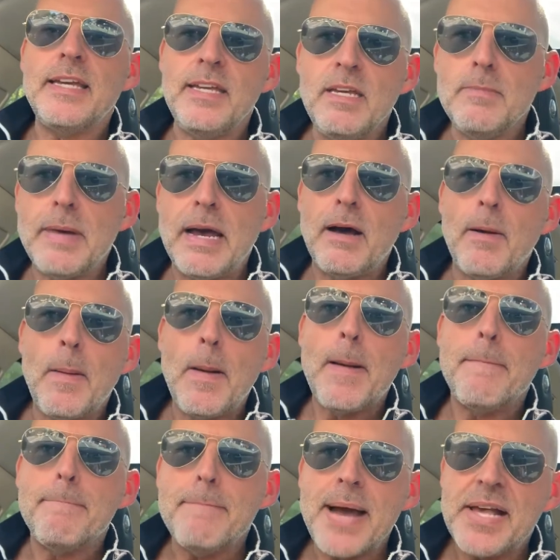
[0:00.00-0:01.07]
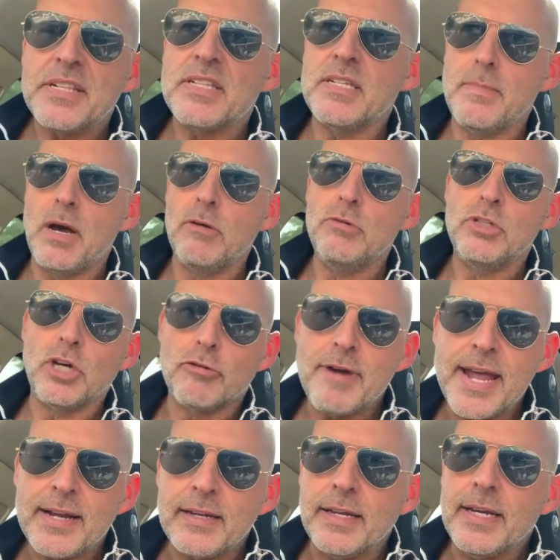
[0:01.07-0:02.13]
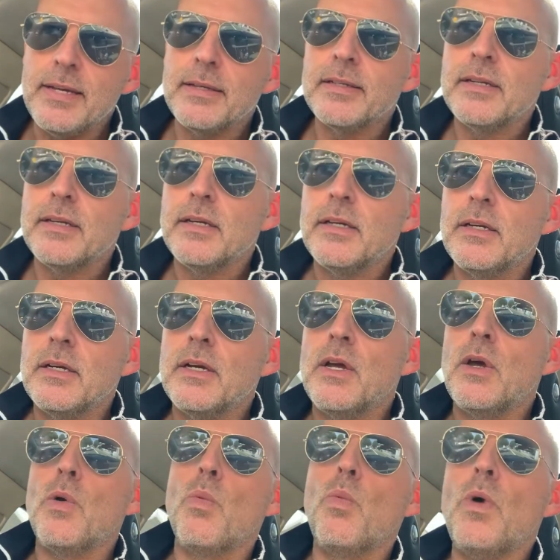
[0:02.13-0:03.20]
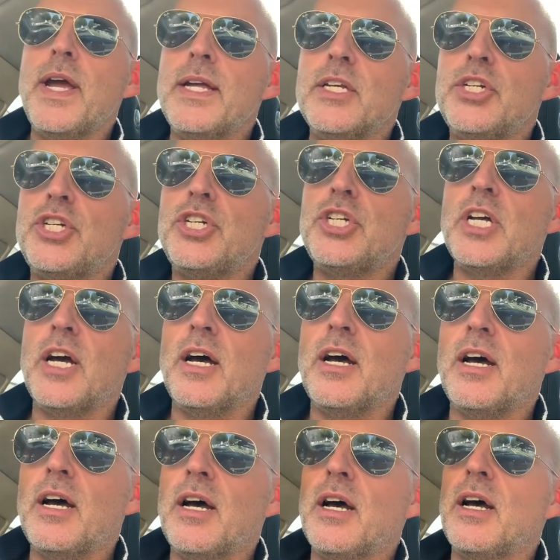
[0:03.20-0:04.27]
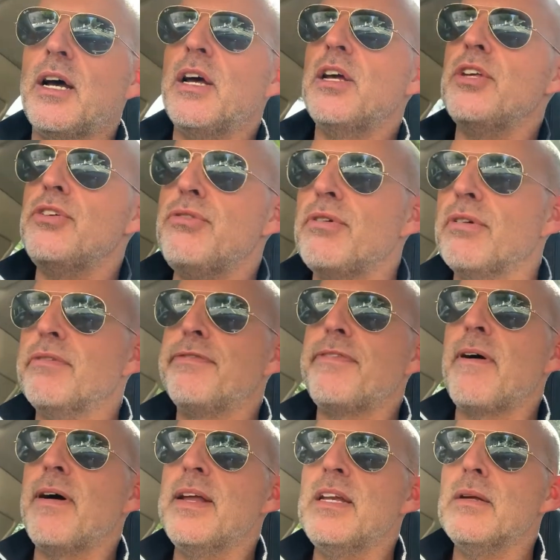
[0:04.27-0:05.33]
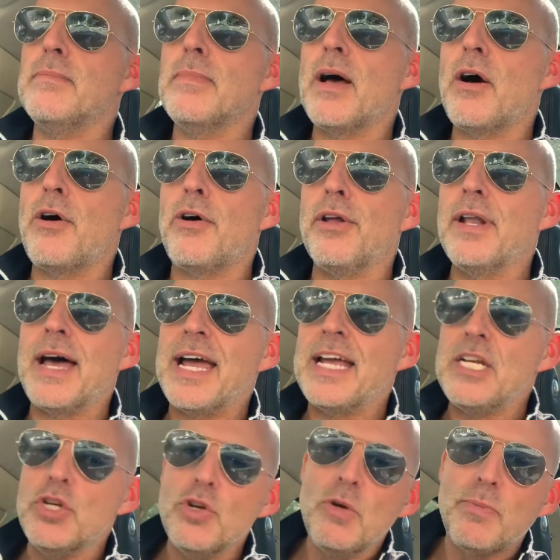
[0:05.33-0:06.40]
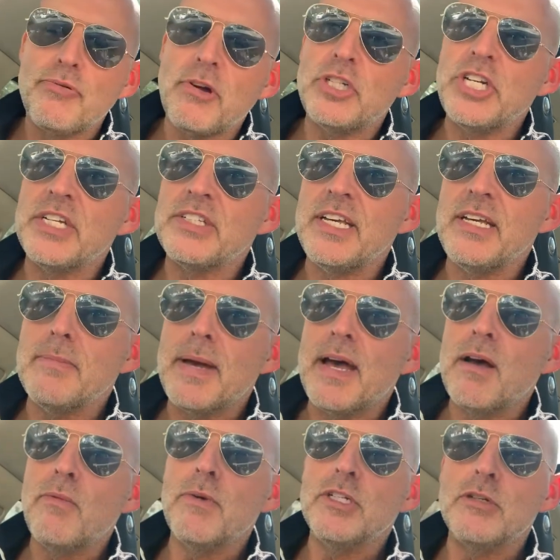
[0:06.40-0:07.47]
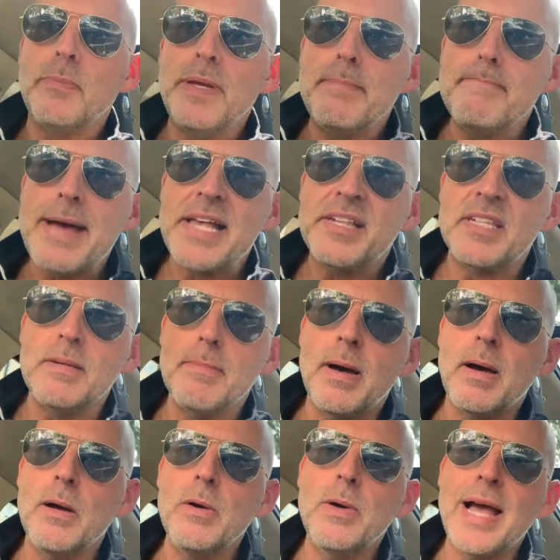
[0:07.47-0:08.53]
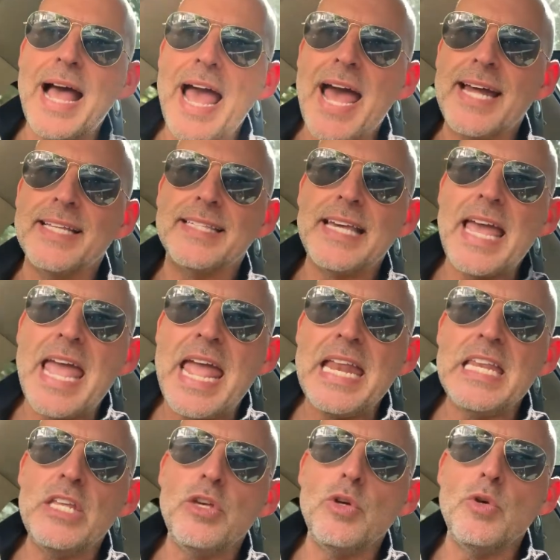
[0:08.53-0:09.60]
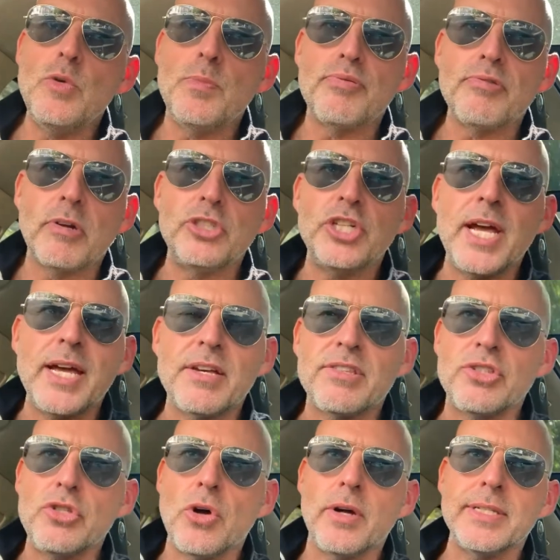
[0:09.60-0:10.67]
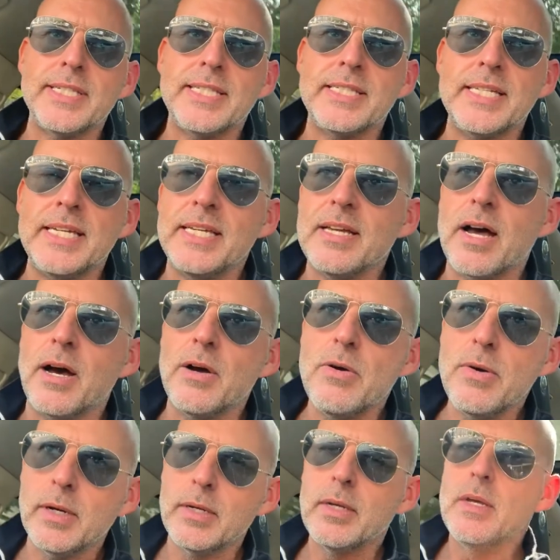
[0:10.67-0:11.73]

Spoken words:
email Massimo directly, which you can find him on a New Projects email, which will be massimo@nuprojects.co.